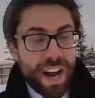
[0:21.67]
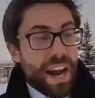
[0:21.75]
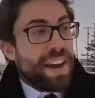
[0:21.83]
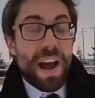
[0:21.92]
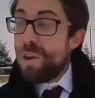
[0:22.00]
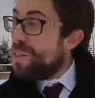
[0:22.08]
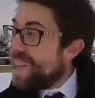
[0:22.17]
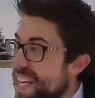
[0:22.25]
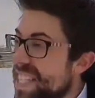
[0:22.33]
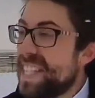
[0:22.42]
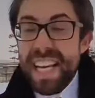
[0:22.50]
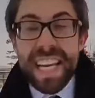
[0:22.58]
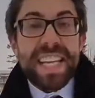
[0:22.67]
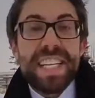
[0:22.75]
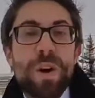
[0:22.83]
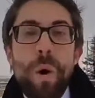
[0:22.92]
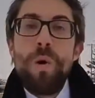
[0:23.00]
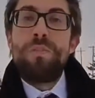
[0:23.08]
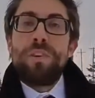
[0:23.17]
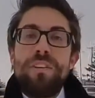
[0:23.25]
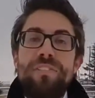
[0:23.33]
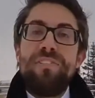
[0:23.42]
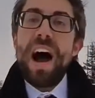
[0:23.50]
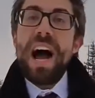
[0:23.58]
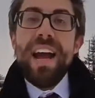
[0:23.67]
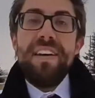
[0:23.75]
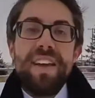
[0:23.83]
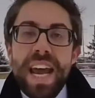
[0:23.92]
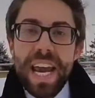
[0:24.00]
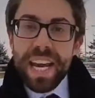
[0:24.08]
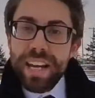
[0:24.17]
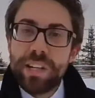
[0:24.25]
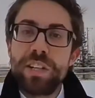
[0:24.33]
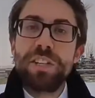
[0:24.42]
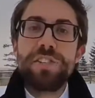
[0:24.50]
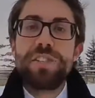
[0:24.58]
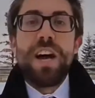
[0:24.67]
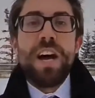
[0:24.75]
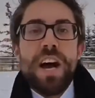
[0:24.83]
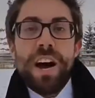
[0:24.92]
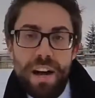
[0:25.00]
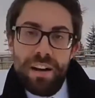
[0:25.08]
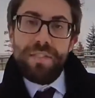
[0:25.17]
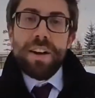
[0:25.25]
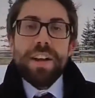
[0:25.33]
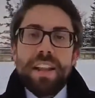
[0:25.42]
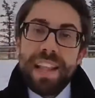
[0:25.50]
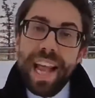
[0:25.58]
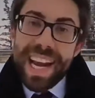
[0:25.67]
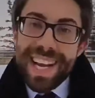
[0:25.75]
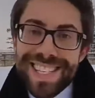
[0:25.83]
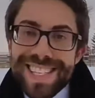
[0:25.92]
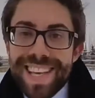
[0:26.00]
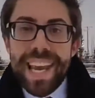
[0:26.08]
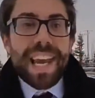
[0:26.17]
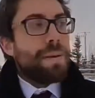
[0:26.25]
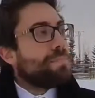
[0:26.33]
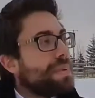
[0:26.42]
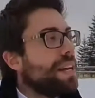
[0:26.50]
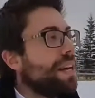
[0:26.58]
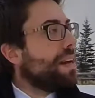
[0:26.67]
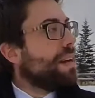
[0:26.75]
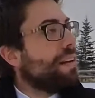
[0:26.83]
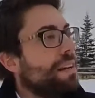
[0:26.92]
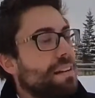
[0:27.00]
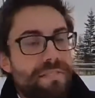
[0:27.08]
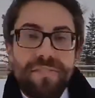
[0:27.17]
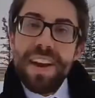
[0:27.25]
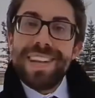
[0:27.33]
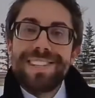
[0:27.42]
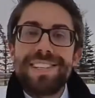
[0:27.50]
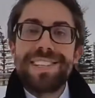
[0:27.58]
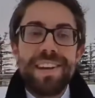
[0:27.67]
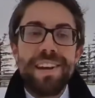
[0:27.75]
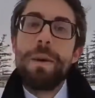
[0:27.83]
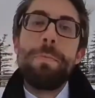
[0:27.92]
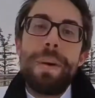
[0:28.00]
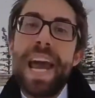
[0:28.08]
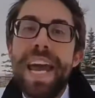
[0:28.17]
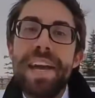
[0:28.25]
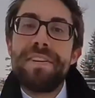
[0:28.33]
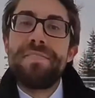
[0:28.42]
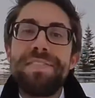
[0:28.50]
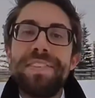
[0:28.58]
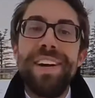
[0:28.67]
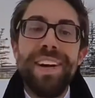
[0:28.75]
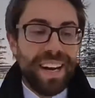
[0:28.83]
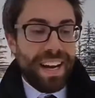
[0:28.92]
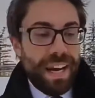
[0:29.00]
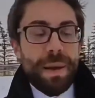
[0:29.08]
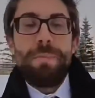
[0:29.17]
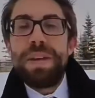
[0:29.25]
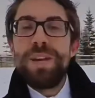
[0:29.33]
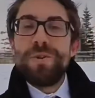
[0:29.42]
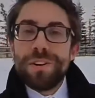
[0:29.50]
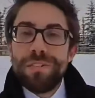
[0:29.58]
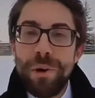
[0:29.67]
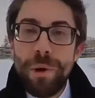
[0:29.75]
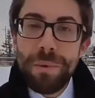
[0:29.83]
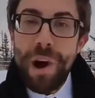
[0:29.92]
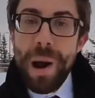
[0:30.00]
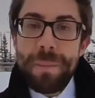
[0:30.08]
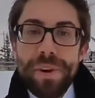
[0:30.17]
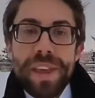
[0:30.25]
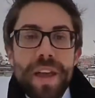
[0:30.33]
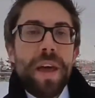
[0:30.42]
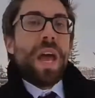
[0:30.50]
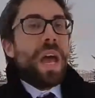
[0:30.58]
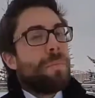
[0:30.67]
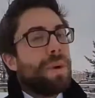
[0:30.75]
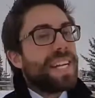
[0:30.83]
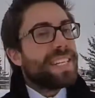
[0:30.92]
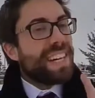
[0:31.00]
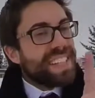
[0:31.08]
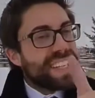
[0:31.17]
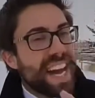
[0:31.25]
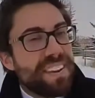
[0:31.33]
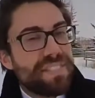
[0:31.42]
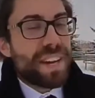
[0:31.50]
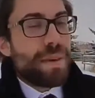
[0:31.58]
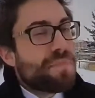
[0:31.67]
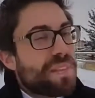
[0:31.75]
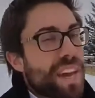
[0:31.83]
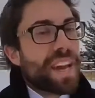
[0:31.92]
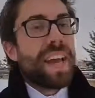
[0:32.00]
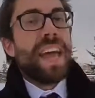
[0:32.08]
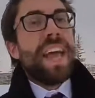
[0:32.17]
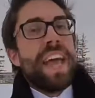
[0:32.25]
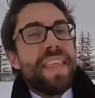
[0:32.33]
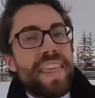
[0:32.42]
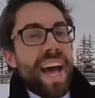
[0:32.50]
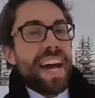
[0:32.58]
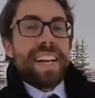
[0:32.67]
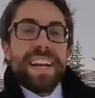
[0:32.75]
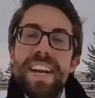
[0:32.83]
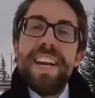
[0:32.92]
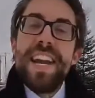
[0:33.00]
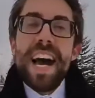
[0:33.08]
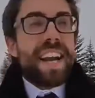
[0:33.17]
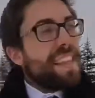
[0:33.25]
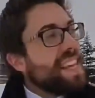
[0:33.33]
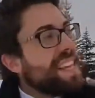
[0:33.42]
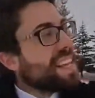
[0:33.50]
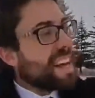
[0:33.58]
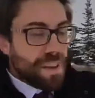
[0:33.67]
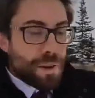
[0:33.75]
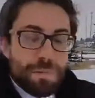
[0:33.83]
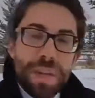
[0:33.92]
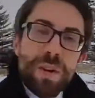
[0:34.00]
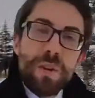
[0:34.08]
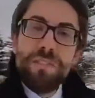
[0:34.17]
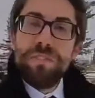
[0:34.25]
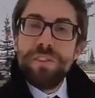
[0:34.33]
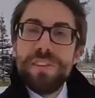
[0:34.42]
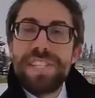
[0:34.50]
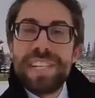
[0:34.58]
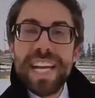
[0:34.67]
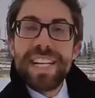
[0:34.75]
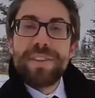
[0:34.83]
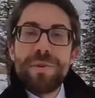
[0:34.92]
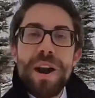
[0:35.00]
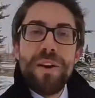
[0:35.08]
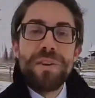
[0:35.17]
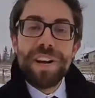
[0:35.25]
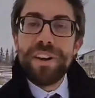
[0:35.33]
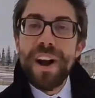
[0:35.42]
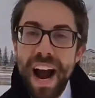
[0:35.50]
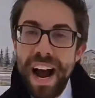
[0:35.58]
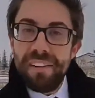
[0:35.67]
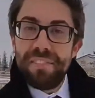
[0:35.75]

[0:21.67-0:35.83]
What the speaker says: Now this is over 5 acres of landscaped, fenced, paved, beautiful property, but it does have something that none of these other beautiful estates around here have.